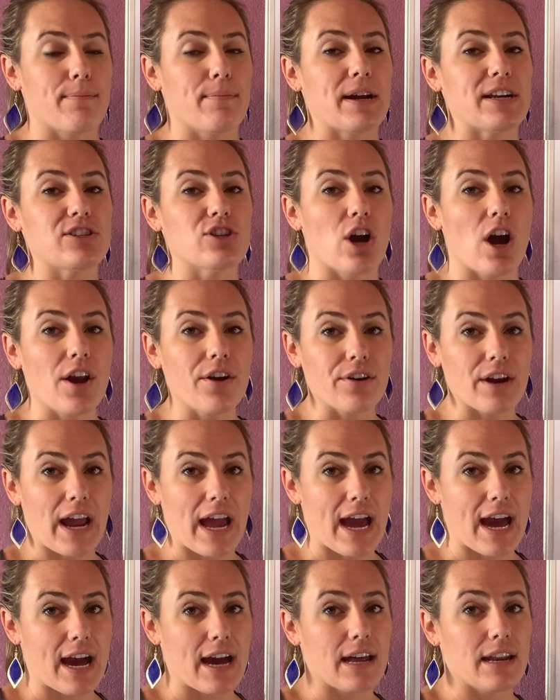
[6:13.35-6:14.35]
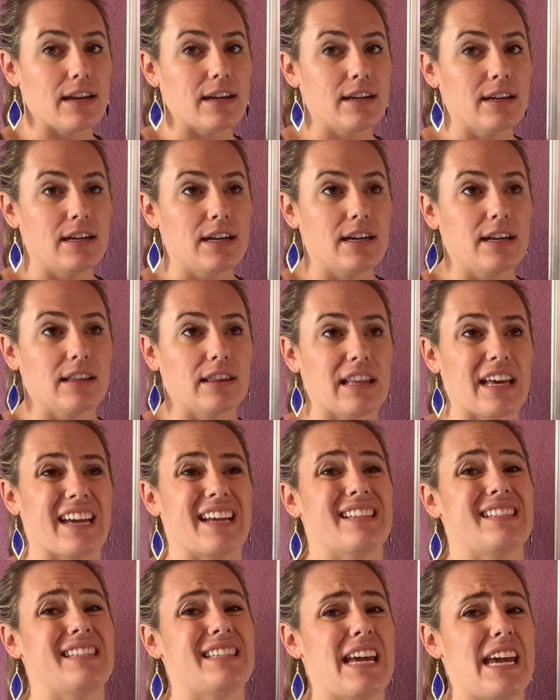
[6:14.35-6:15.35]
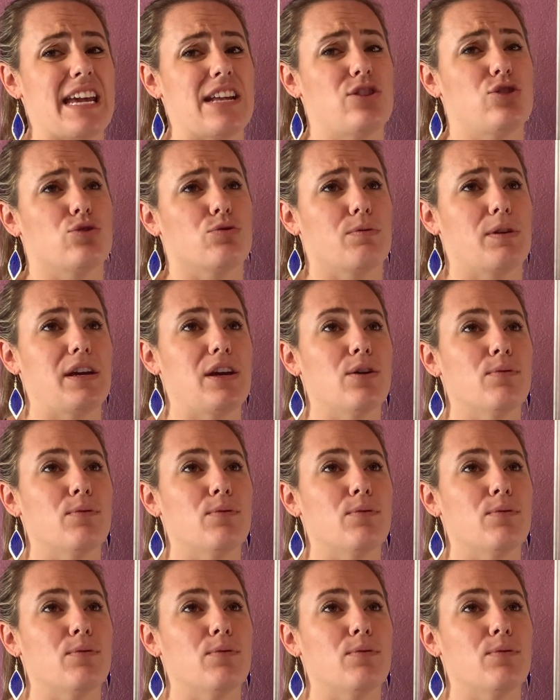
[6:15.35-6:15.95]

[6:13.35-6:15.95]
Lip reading: My daughter had like a stage 3,